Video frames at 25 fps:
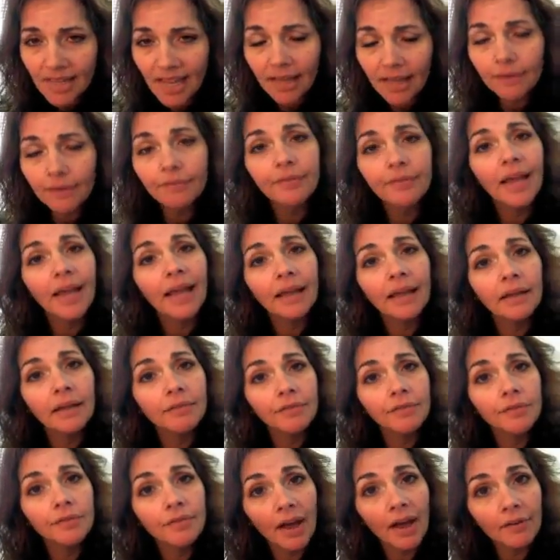
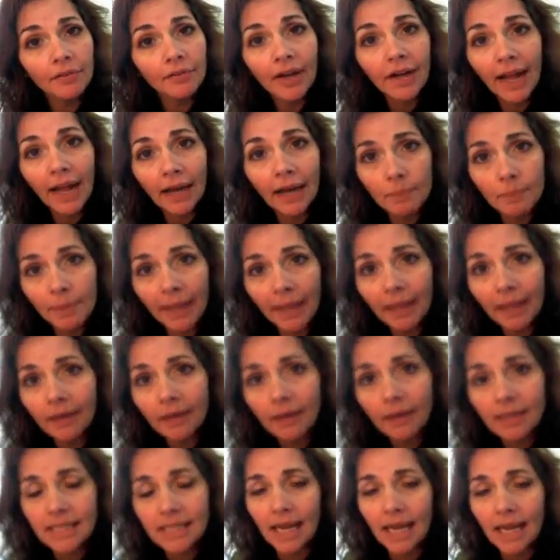If you've ever had a
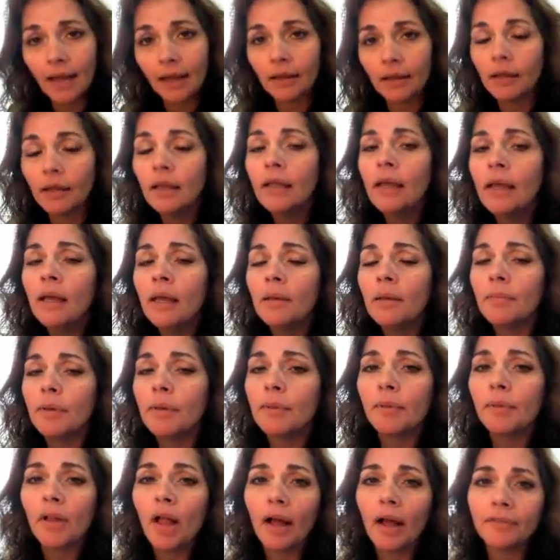panic attack,
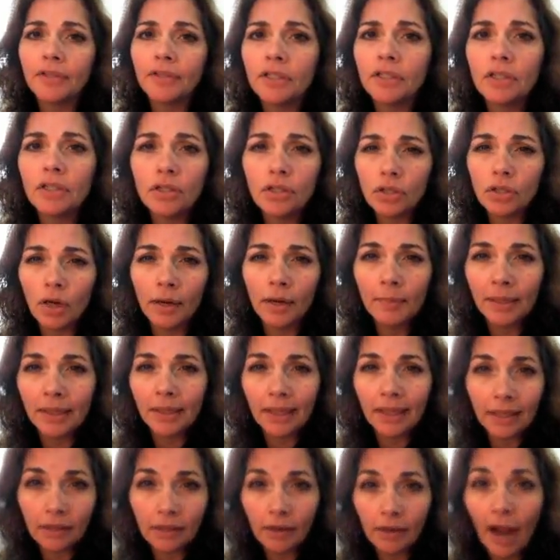people often describe
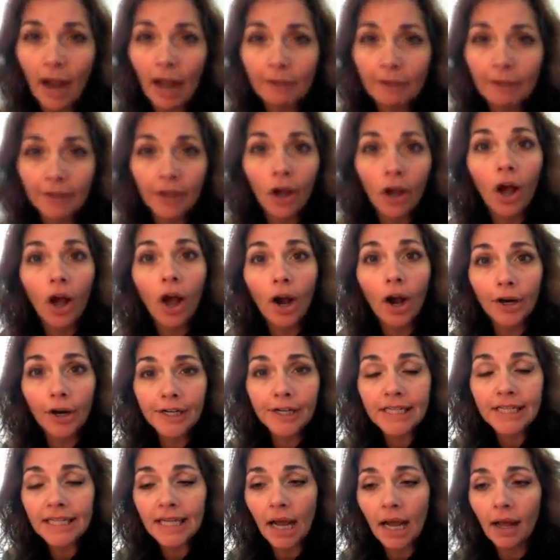it like they're having a heart
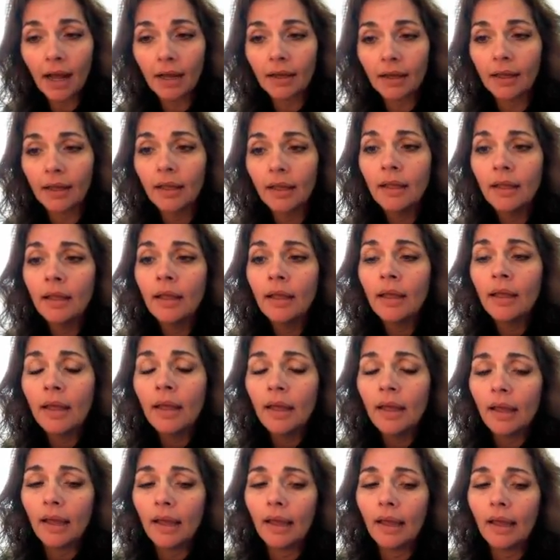attack,
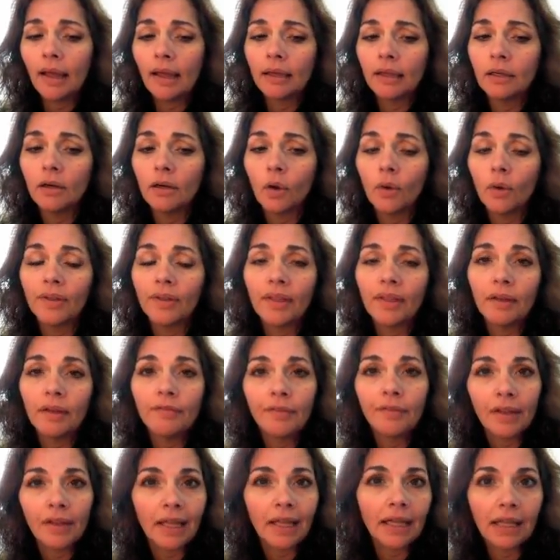or they
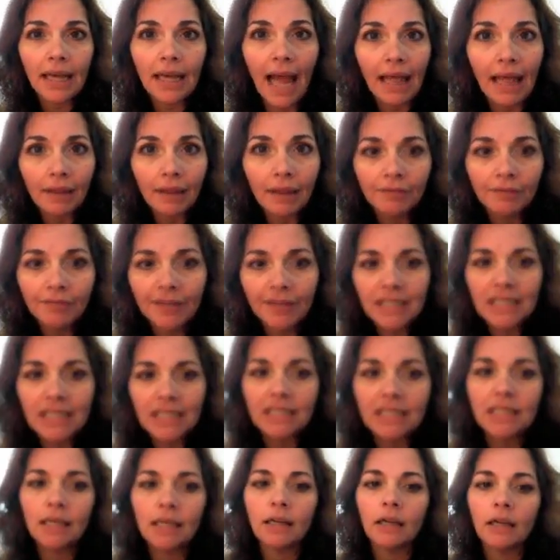feel like an elephant
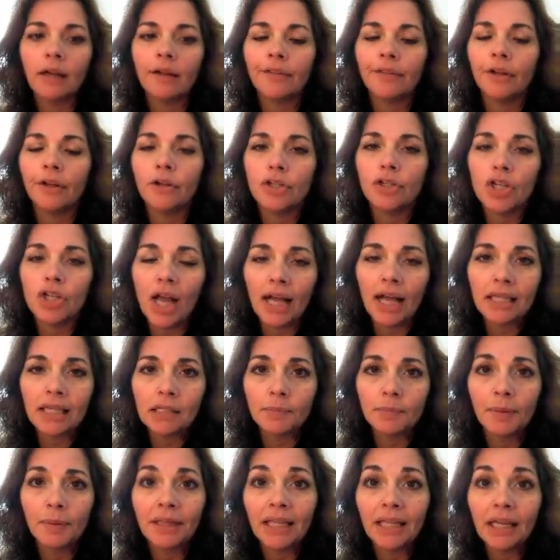sitting on their
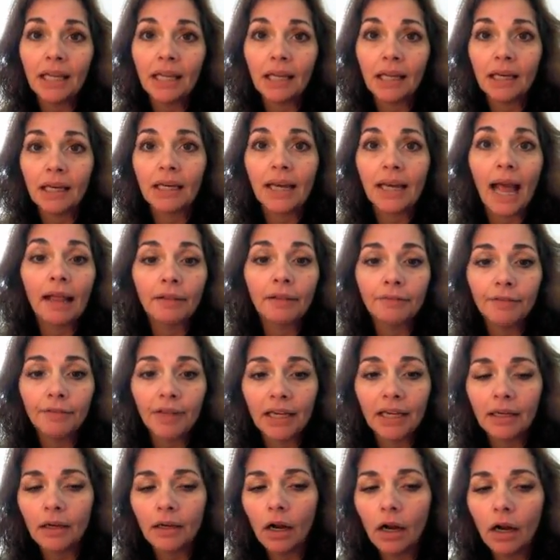chest, but they get an
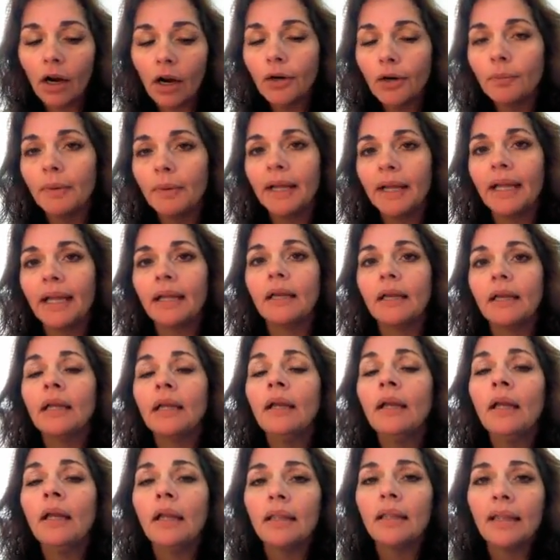elevated heart rate.
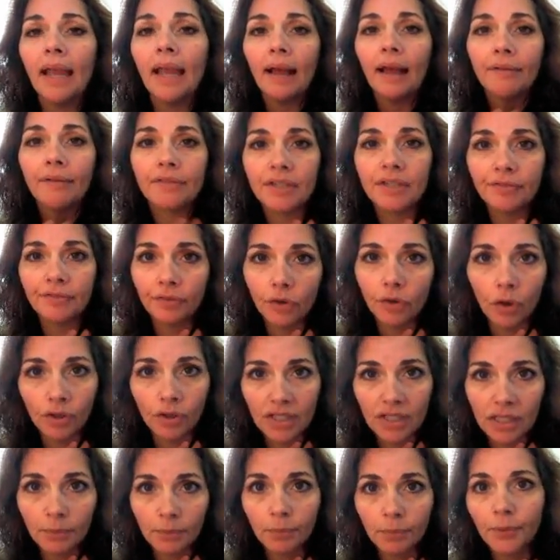They have
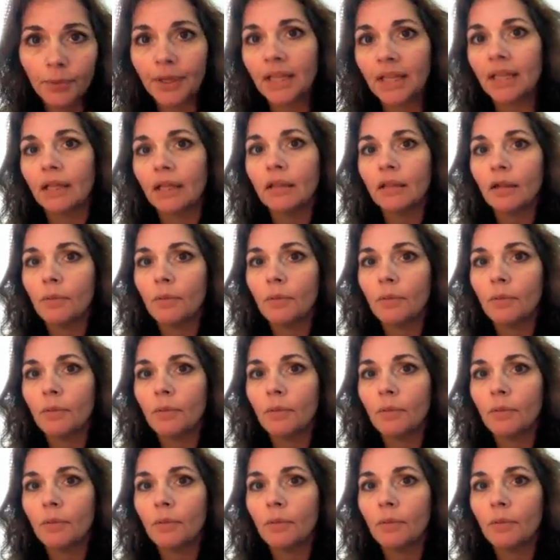difficulty breathing.